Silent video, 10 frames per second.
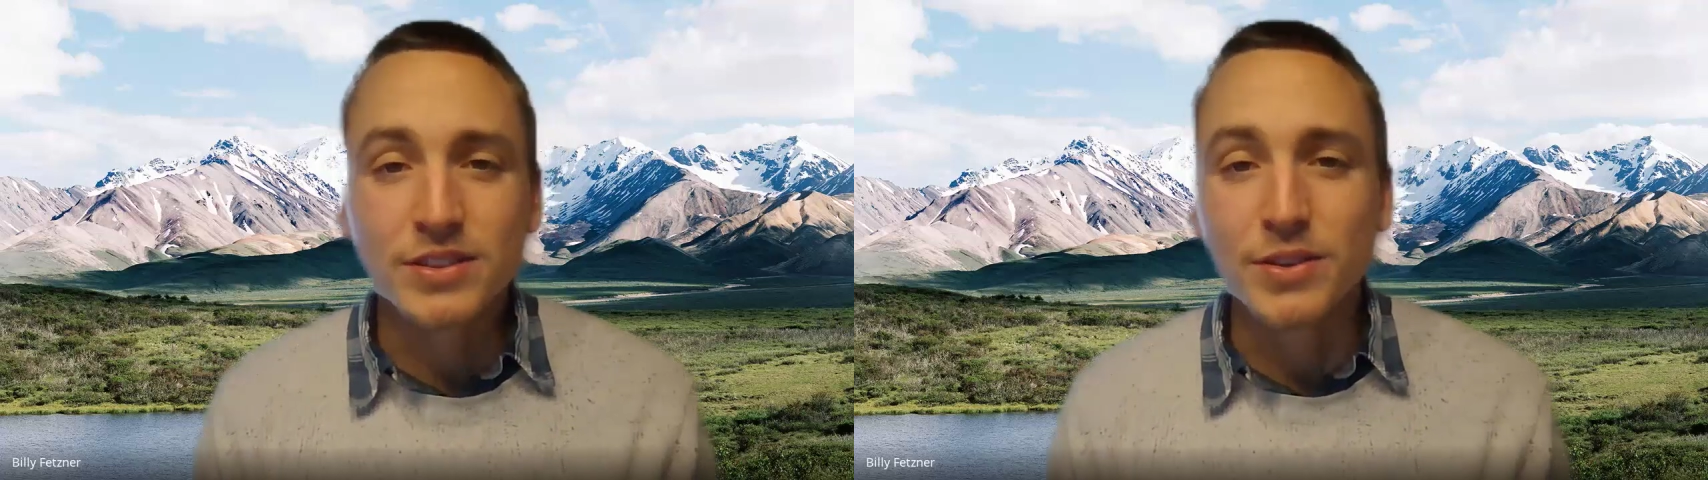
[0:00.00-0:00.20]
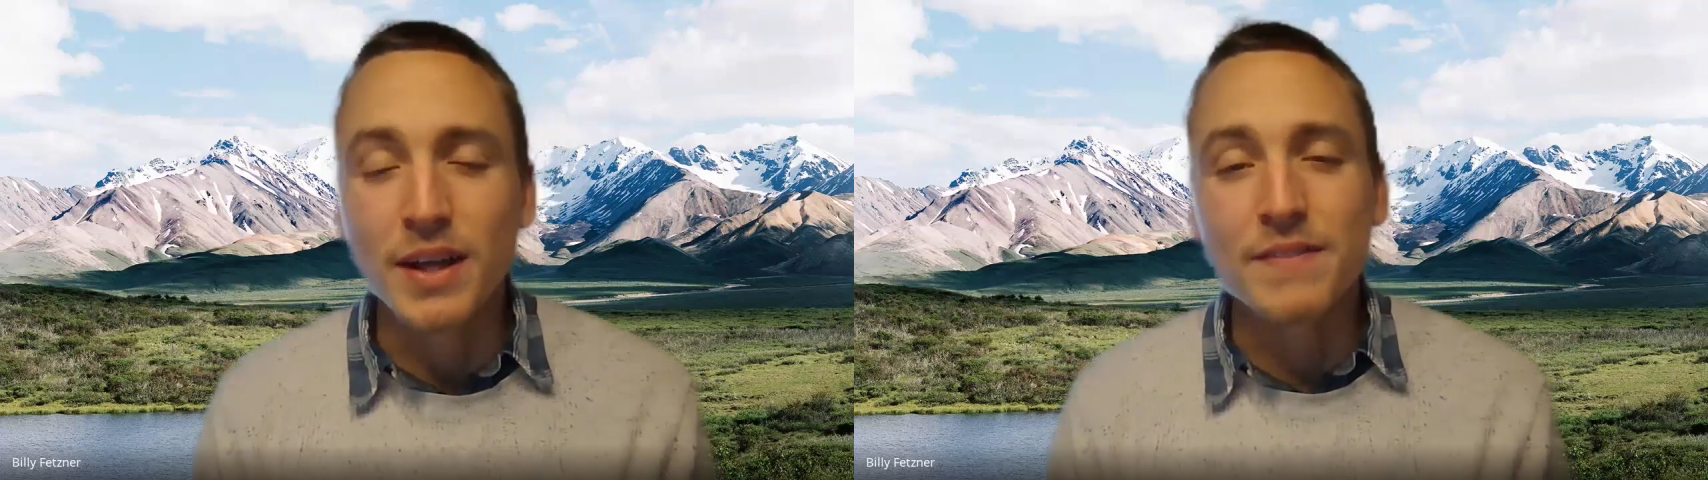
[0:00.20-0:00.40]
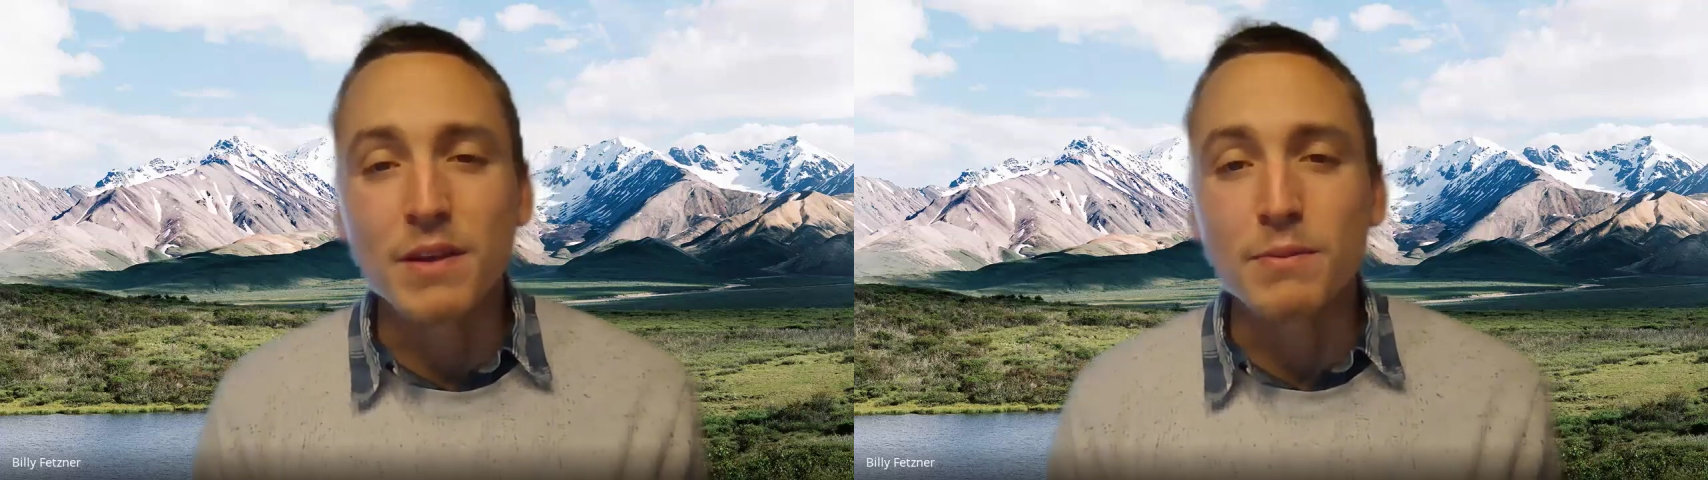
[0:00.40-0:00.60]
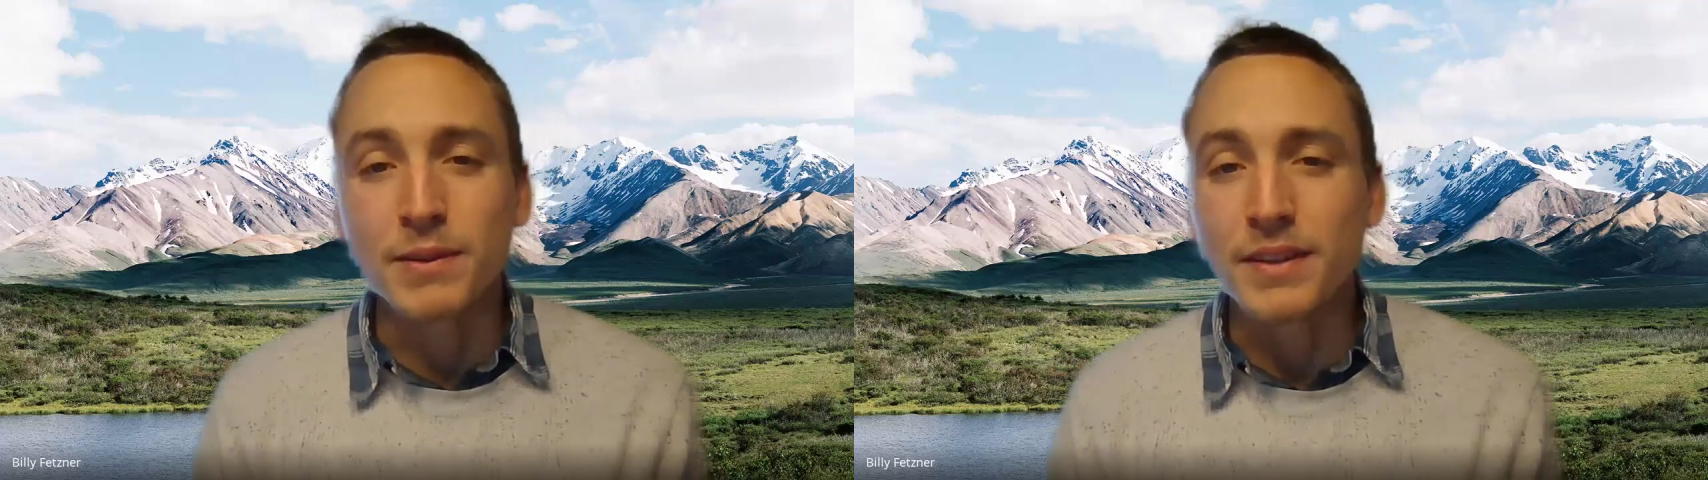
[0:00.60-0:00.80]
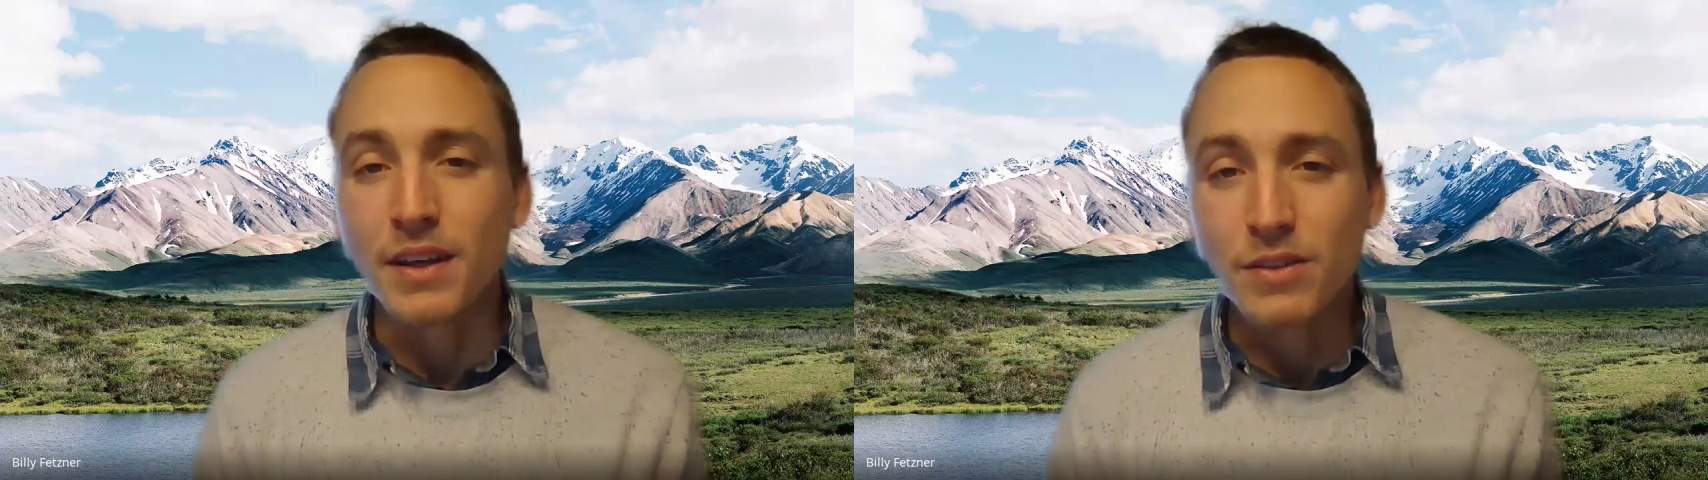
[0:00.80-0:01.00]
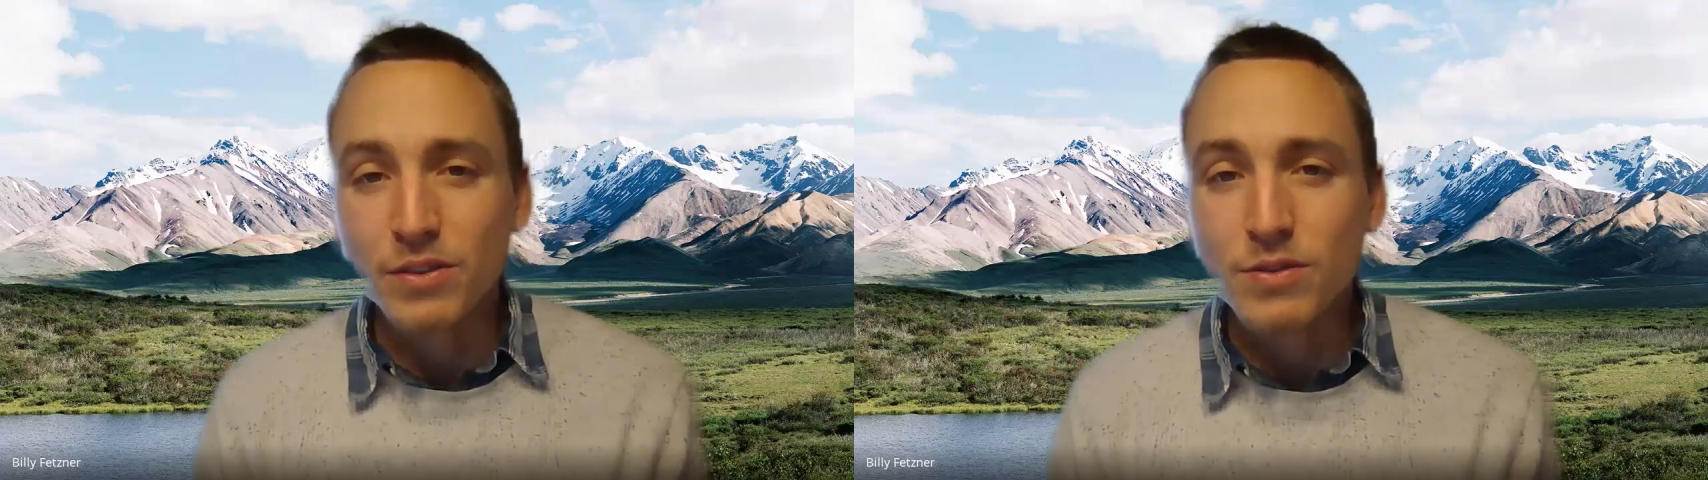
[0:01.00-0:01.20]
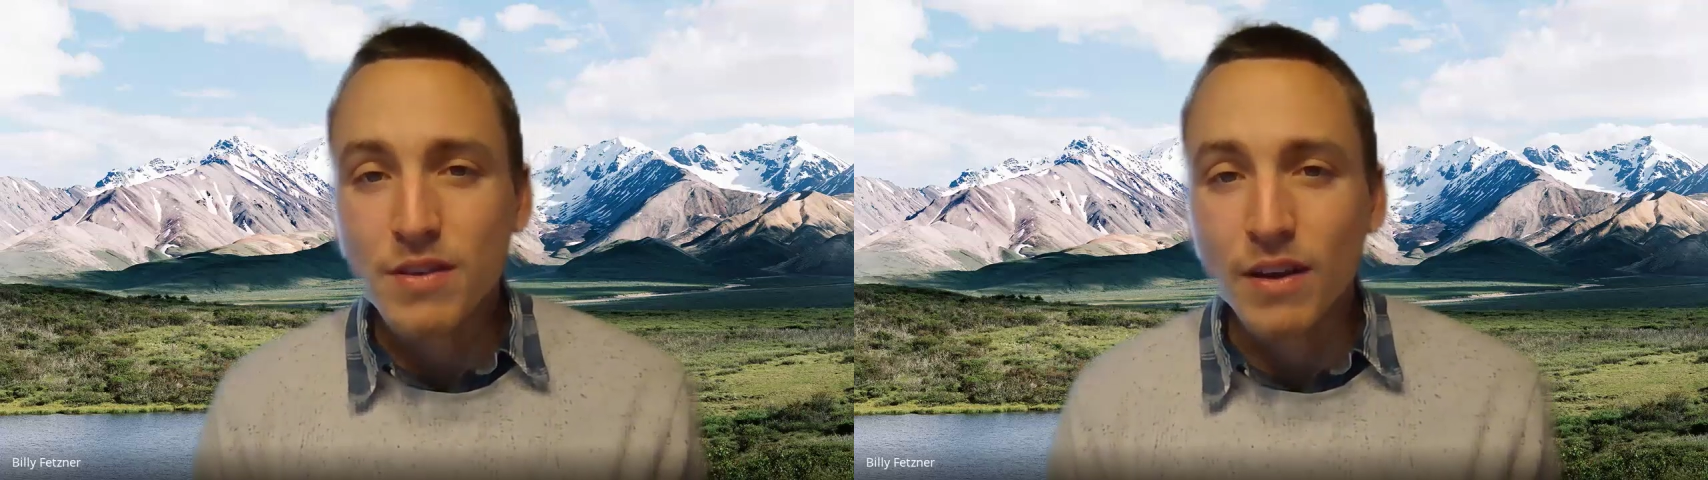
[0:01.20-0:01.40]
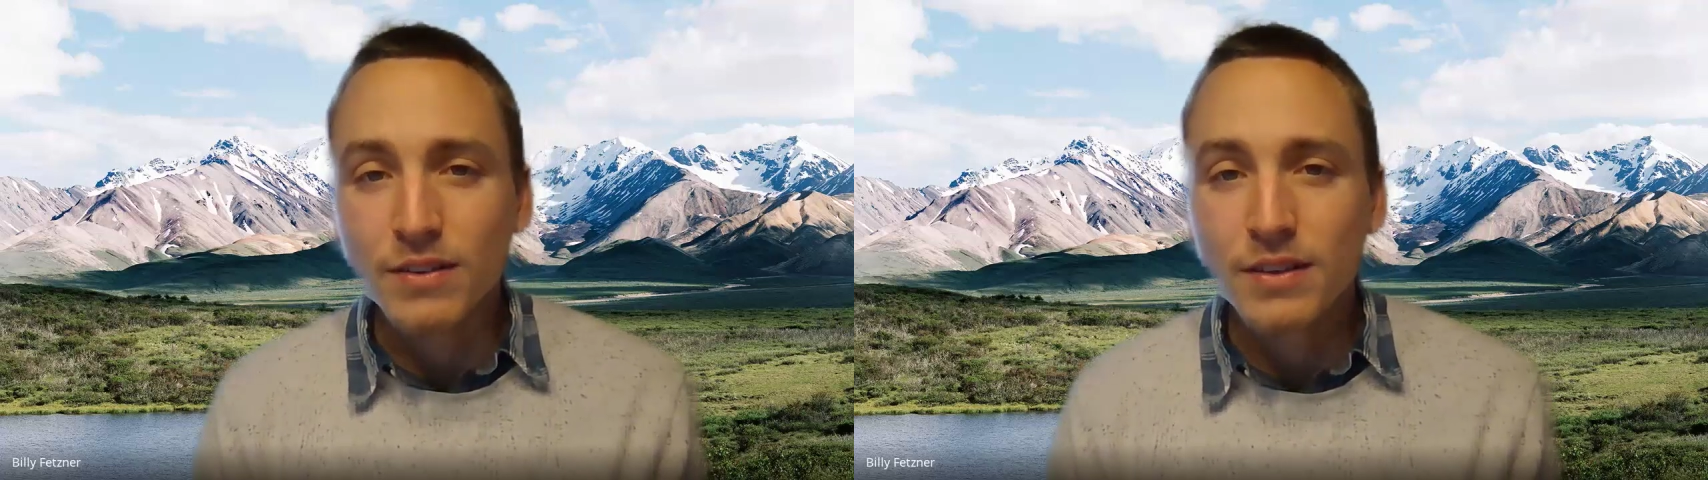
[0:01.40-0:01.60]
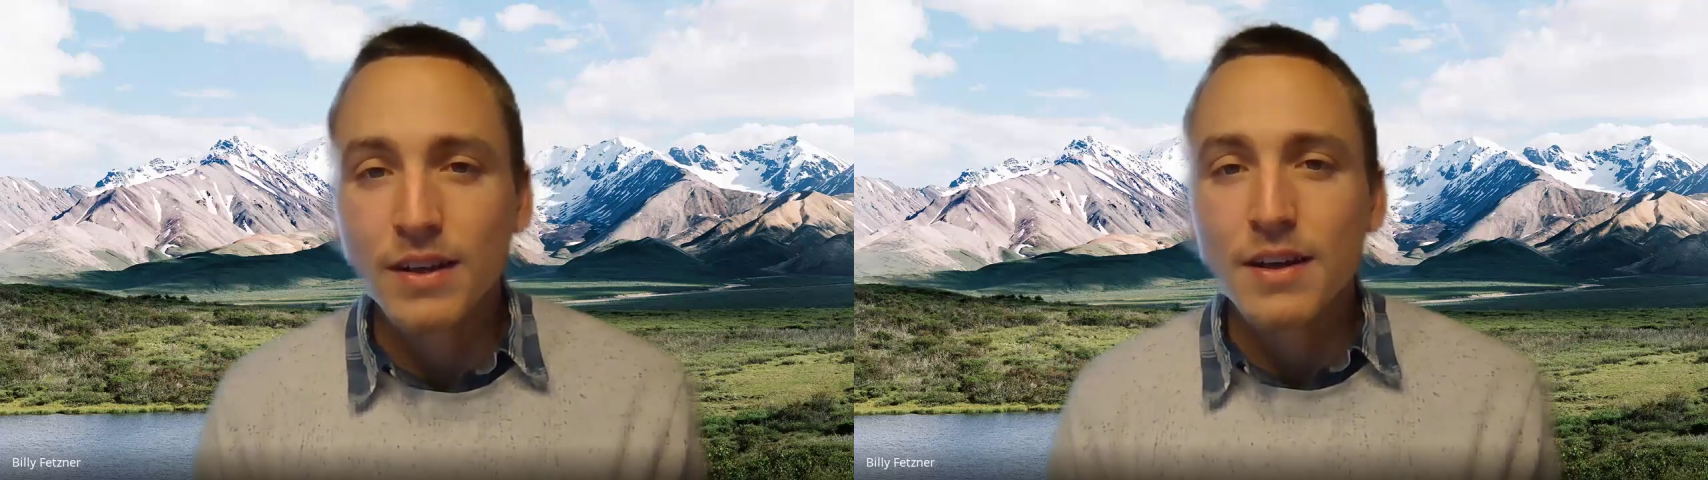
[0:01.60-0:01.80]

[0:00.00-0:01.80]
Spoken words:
don't have the ability to do so.